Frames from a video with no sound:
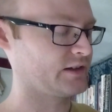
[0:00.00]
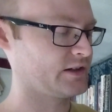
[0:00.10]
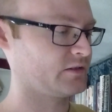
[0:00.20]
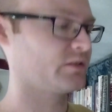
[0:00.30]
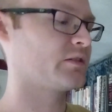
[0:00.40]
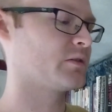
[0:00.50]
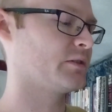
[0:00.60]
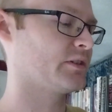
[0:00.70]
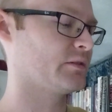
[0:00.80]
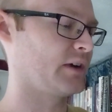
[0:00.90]
thinker's
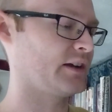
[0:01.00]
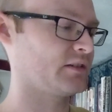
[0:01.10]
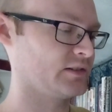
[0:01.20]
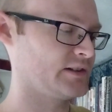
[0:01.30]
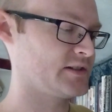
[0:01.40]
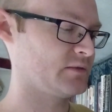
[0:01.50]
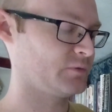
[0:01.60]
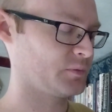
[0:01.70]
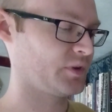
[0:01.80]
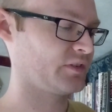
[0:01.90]
choice of isolation
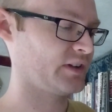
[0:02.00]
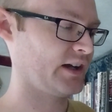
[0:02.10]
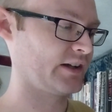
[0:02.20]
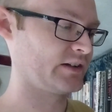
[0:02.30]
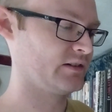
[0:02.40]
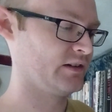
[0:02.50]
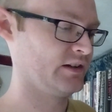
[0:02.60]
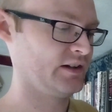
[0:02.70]
from society